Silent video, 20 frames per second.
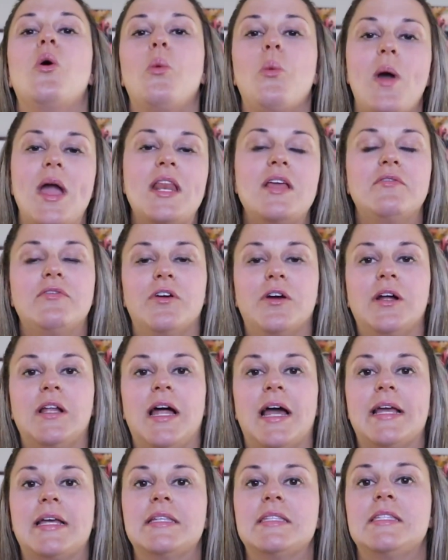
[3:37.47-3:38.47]
waiting for
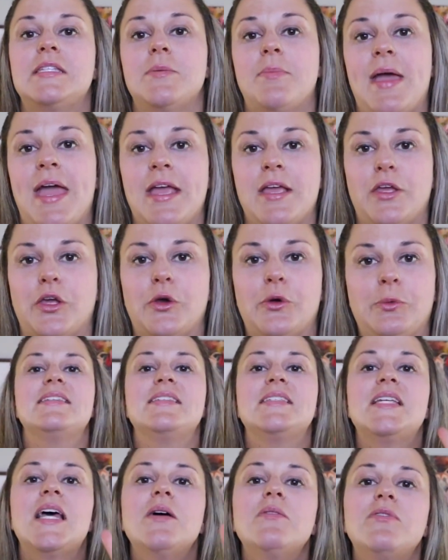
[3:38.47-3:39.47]
clients to pay you.
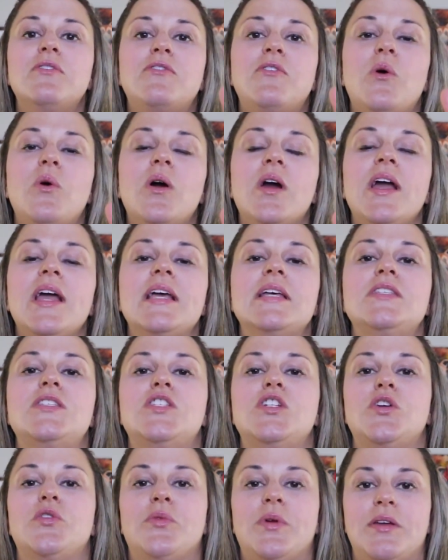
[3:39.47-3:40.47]
Step 4 is to